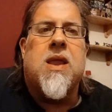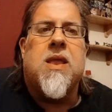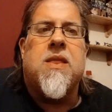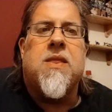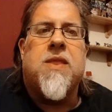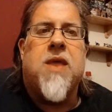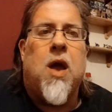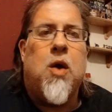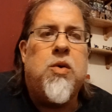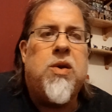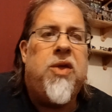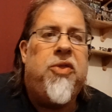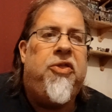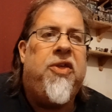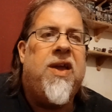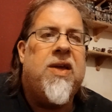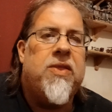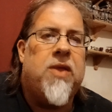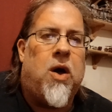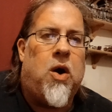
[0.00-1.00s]
The only
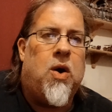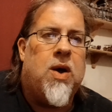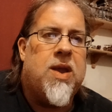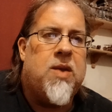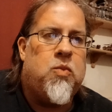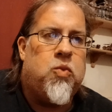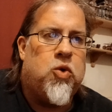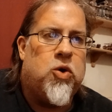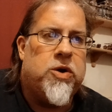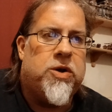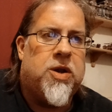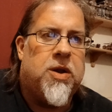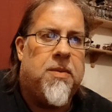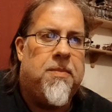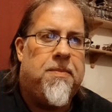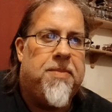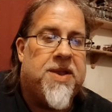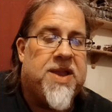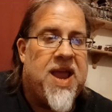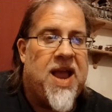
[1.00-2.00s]
thing that I would
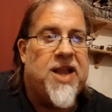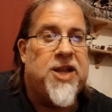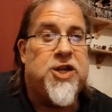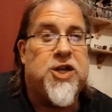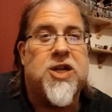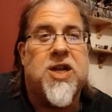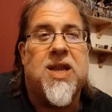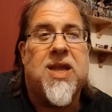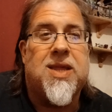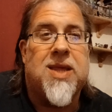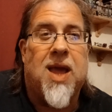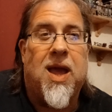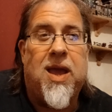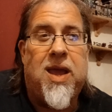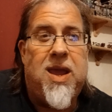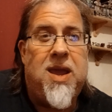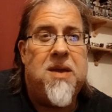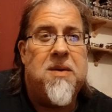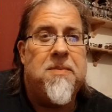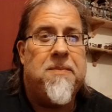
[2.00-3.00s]
potentially
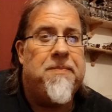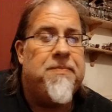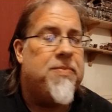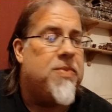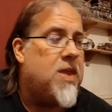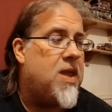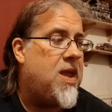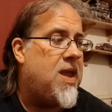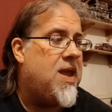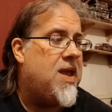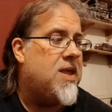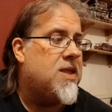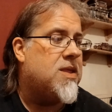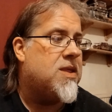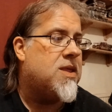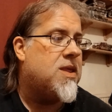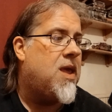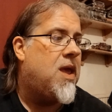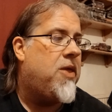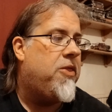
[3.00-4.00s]
say
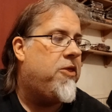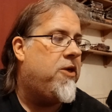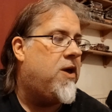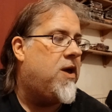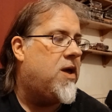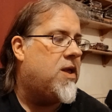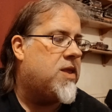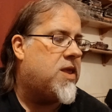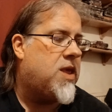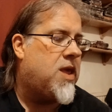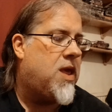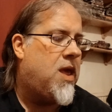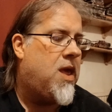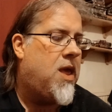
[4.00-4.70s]
is that